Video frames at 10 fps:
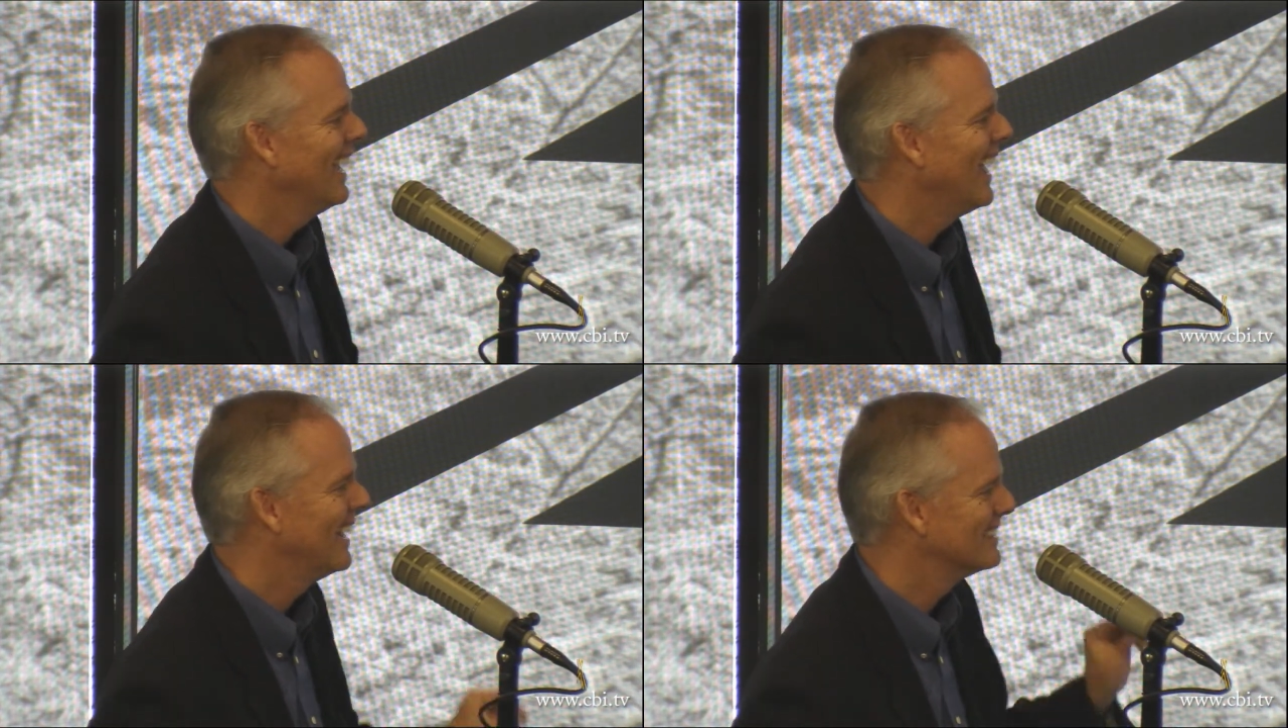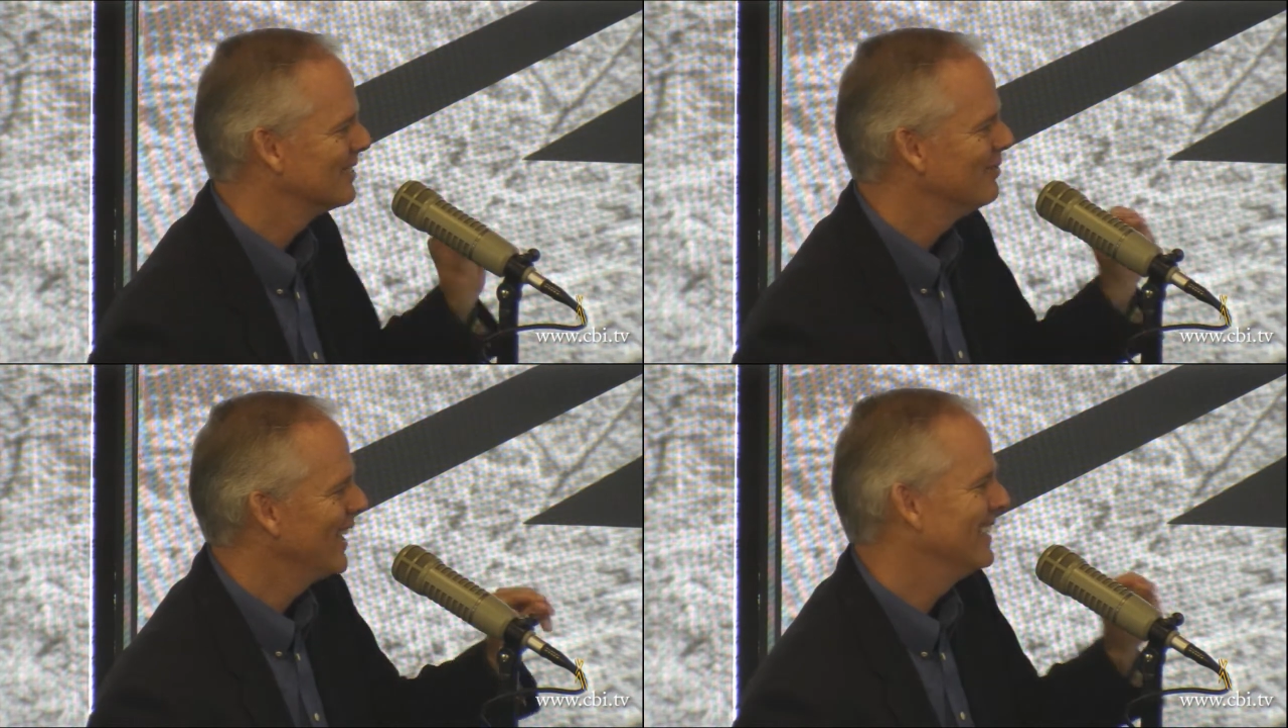And it's
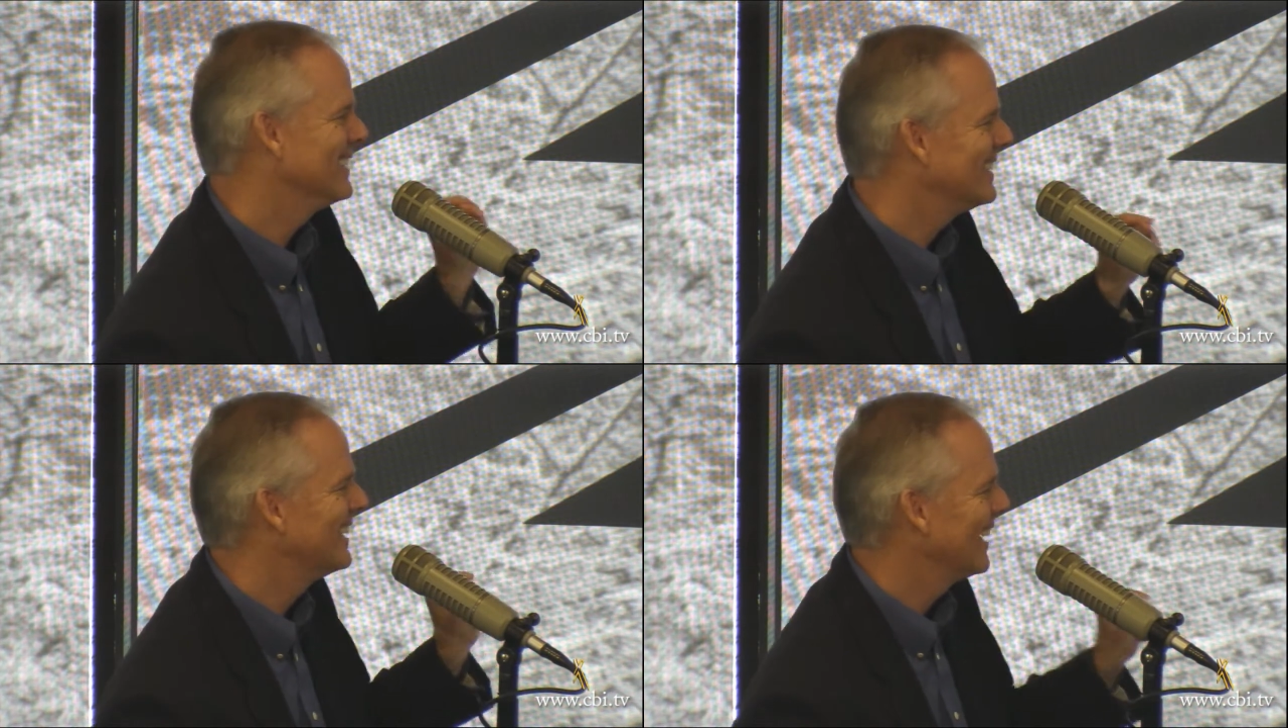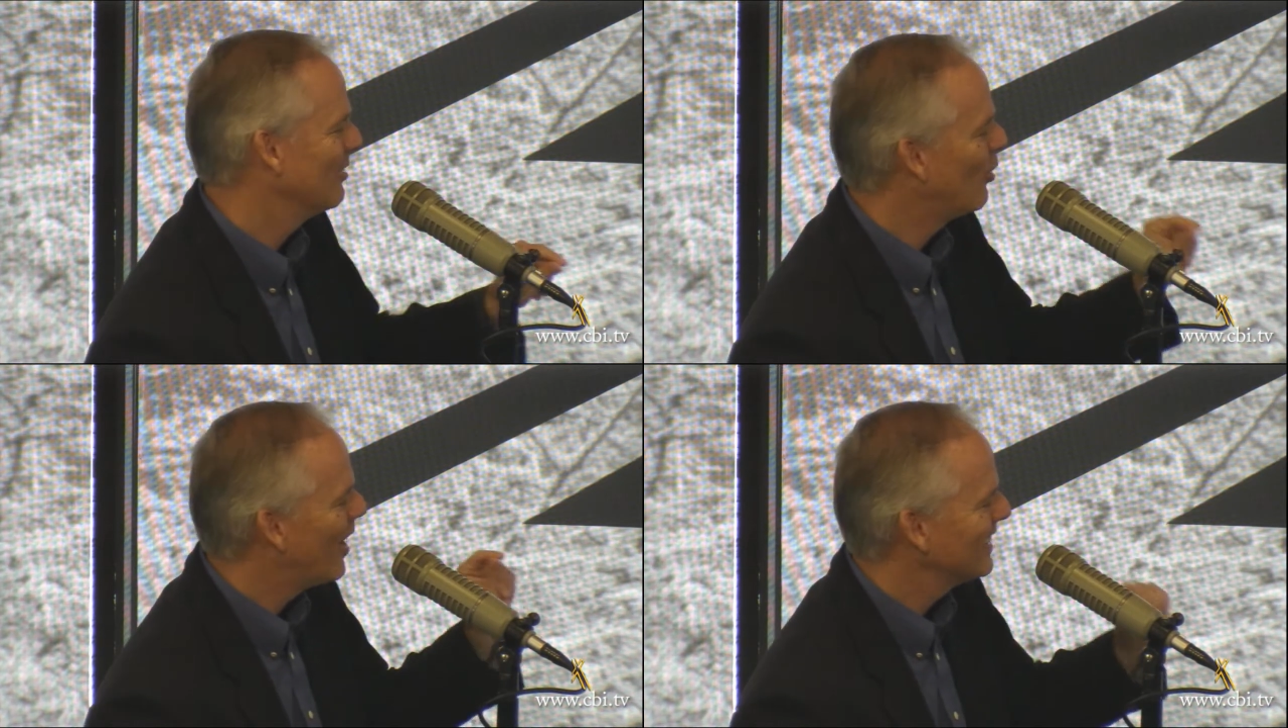amazing, Dave,
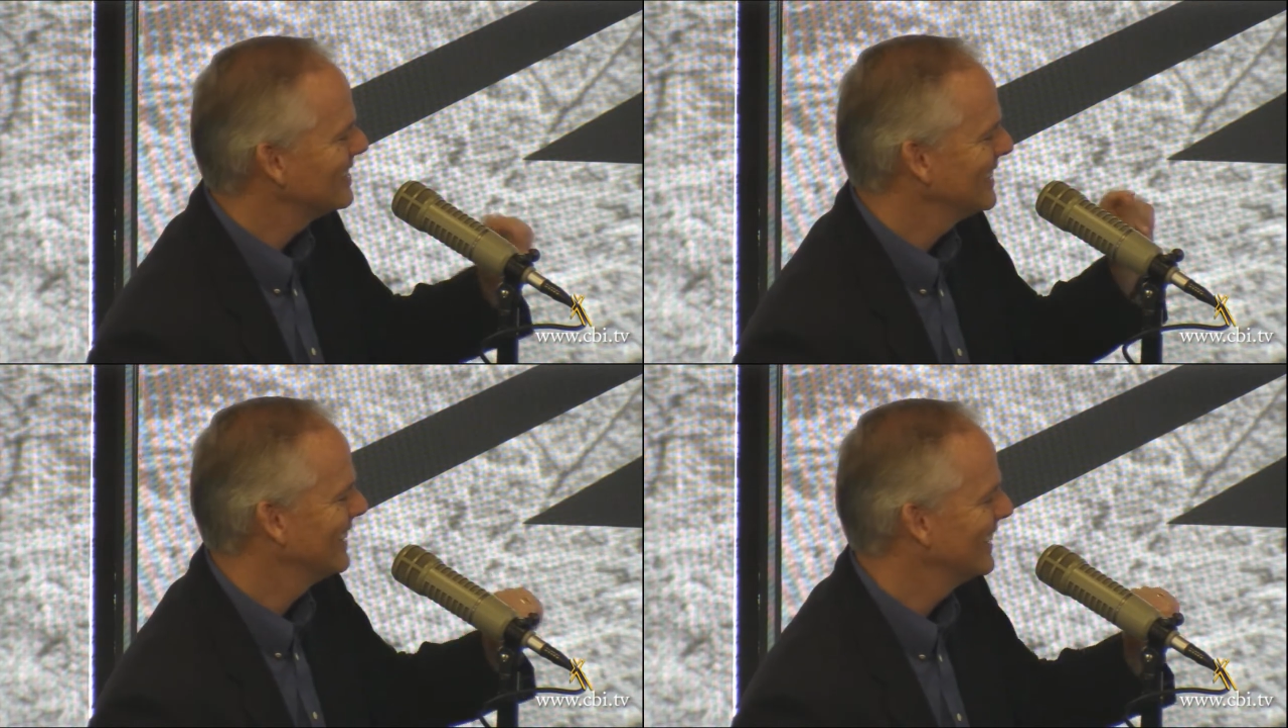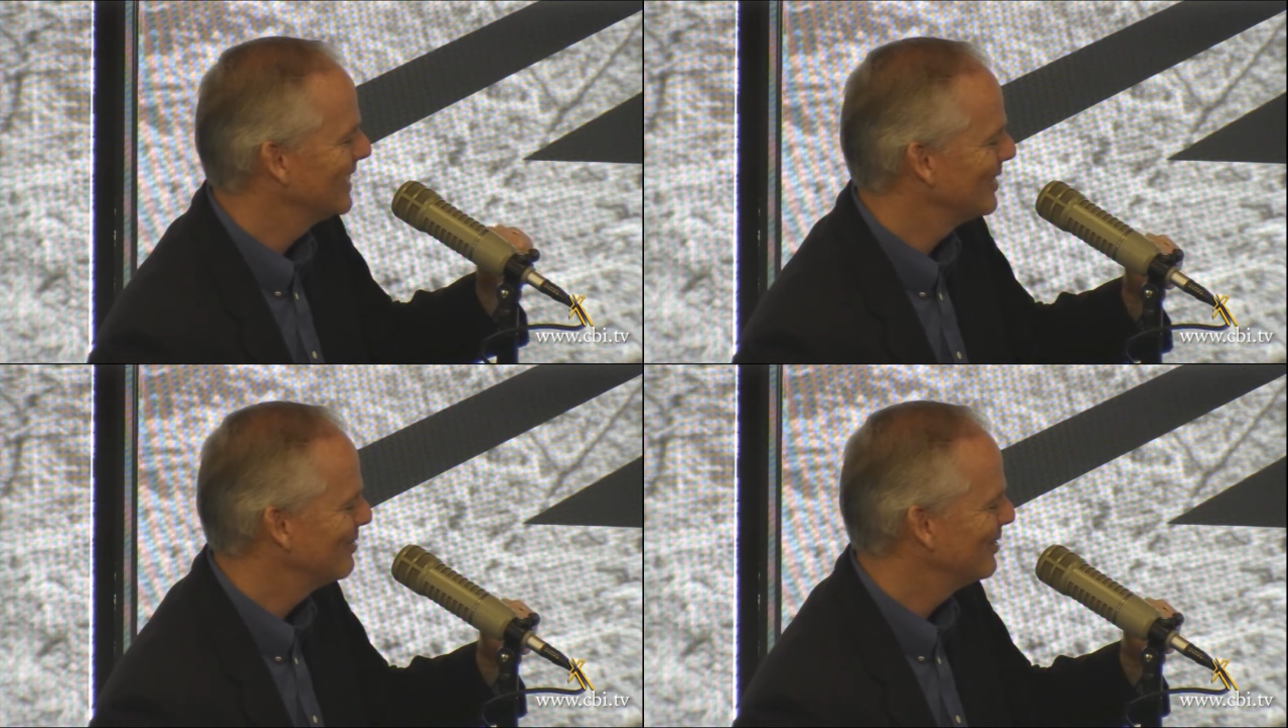watching
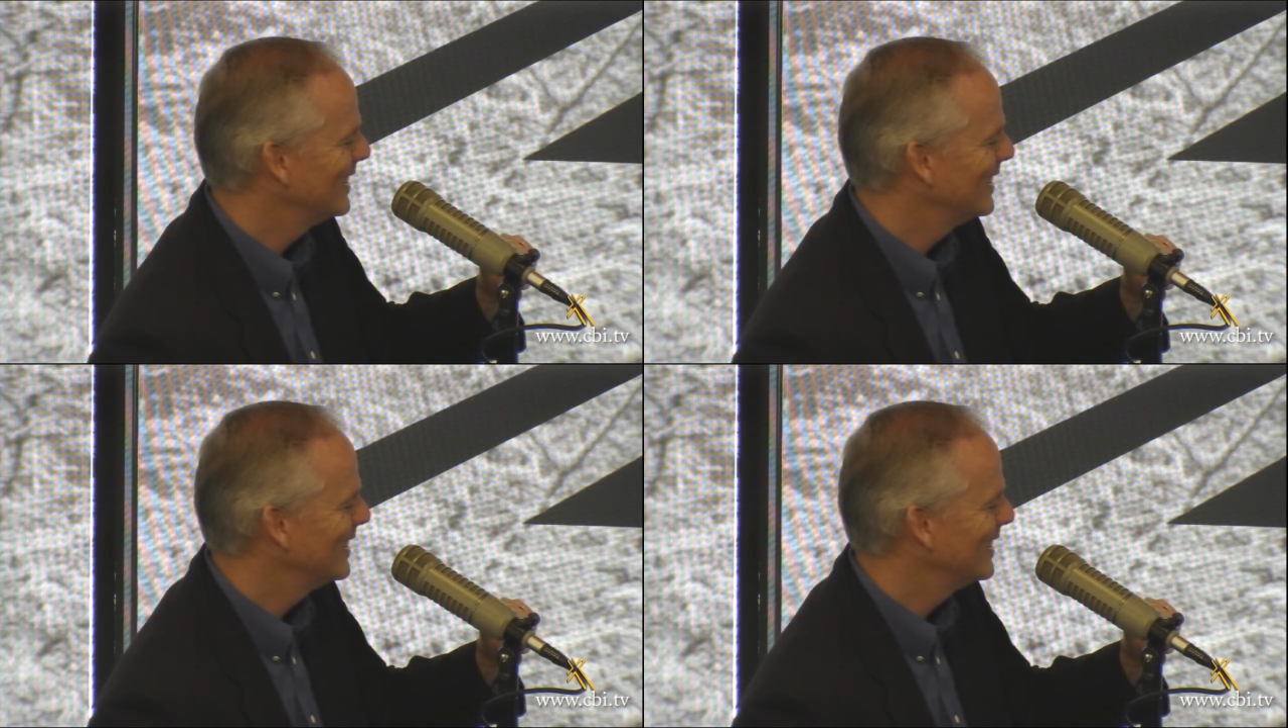them